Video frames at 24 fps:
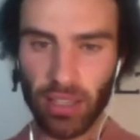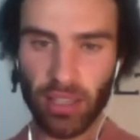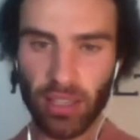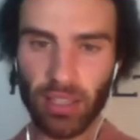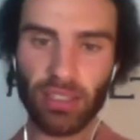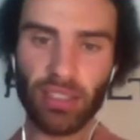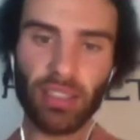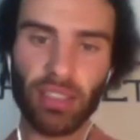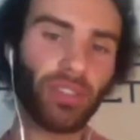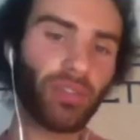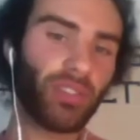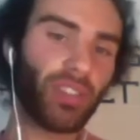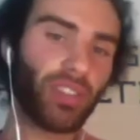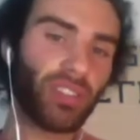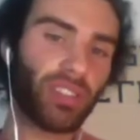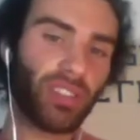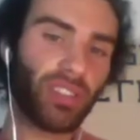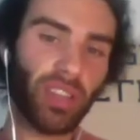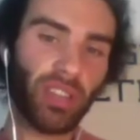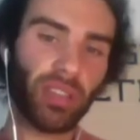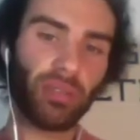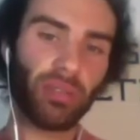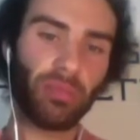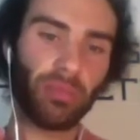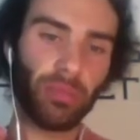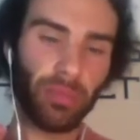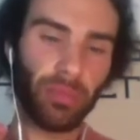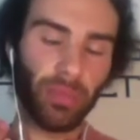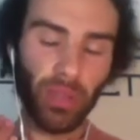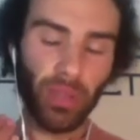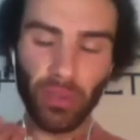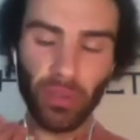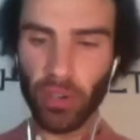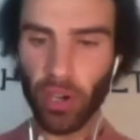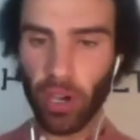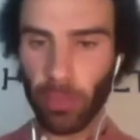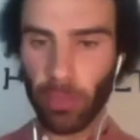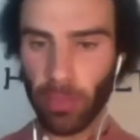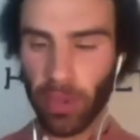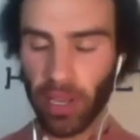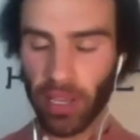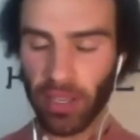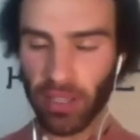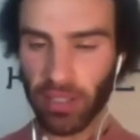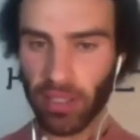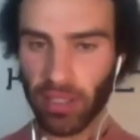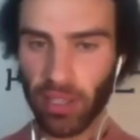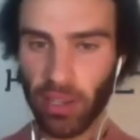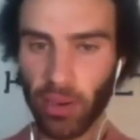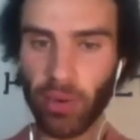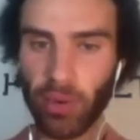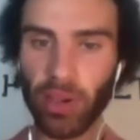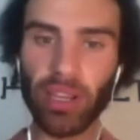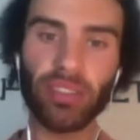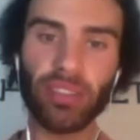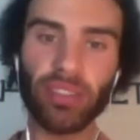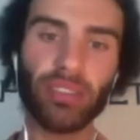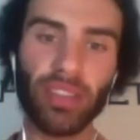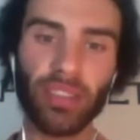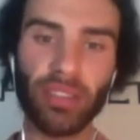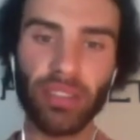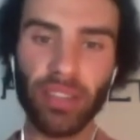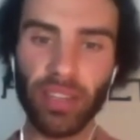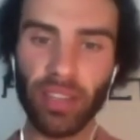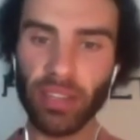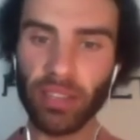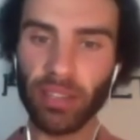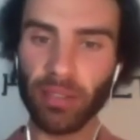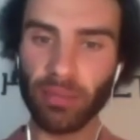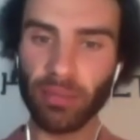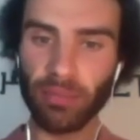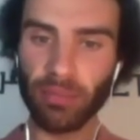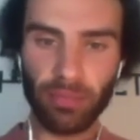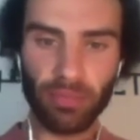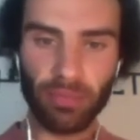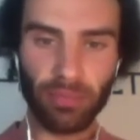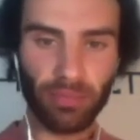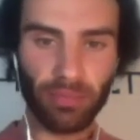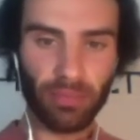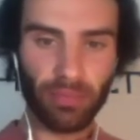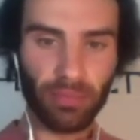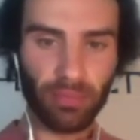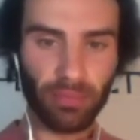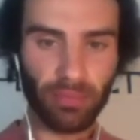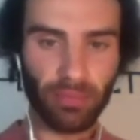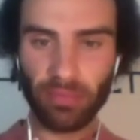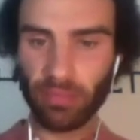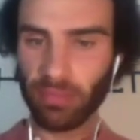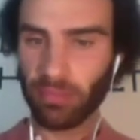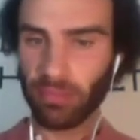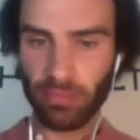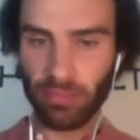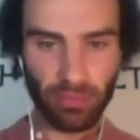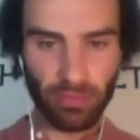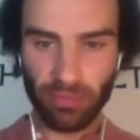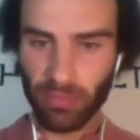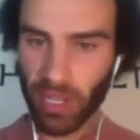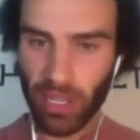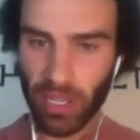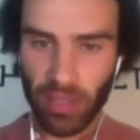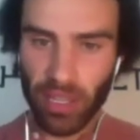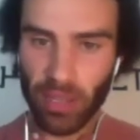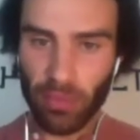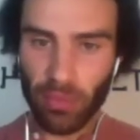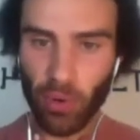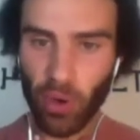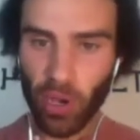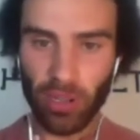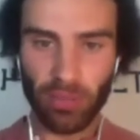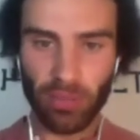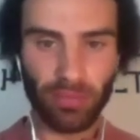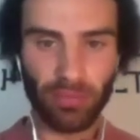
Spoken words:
So they've just said you've got PCOS, and then what?